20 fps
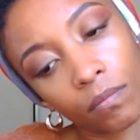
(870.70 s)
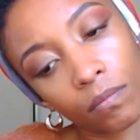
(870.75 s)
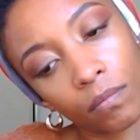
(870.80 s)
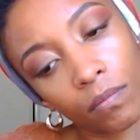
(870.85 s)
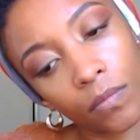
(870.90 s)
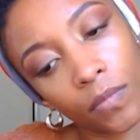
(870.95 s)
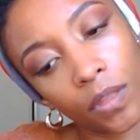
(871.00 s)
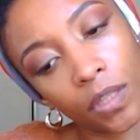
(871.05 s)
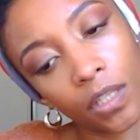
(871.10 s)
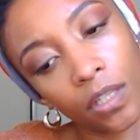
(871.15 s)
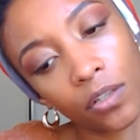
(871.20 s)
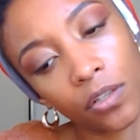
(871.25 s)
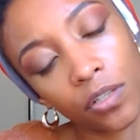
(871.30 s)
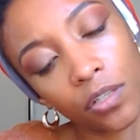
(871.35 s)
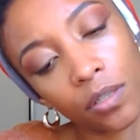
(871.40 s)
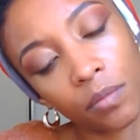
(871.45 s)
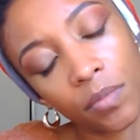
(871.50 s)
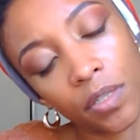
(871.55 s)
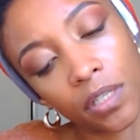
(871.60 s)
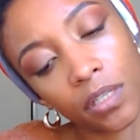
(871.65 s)
There's
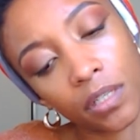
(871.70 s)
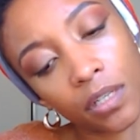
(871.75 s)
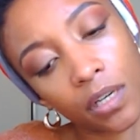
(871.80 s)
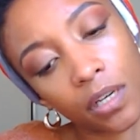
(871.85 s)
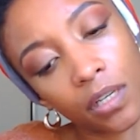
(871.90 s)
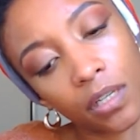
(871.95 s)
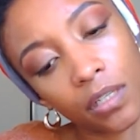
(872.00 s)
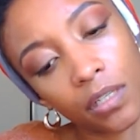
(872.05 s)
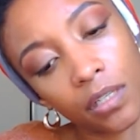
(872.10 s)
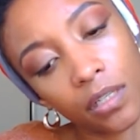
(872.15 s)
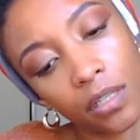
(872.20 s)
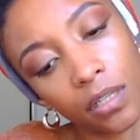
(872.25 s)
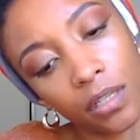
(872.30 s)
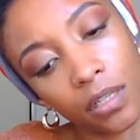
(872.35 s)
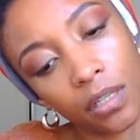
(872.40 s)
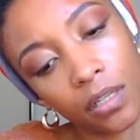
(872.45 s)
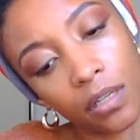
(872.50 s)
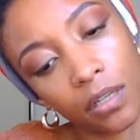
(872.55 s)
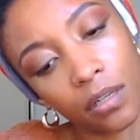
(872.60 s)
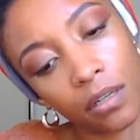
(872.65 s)
some dishonesty
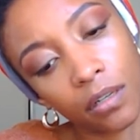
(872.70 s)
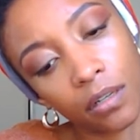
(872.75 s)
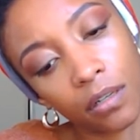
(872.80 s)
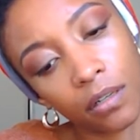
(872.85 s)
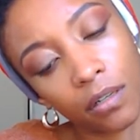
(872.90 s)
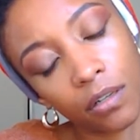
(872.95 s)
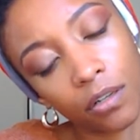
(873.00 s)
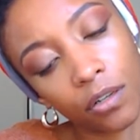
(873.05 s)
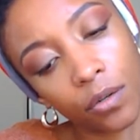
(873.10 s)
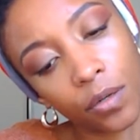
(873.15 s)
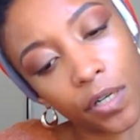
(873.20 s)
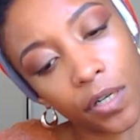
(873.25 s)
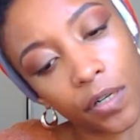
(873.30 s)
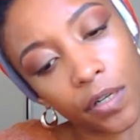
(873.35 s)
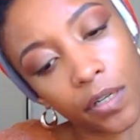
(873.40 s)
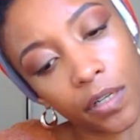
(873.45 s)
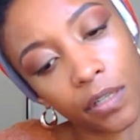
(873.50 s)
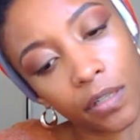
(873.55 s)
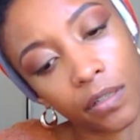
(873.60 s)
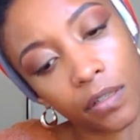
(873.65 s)
here,
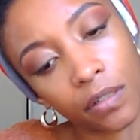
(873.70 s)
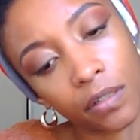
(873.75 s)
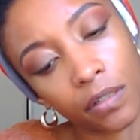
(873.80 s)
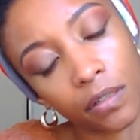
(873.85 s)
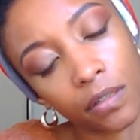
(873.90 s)
Aquarius.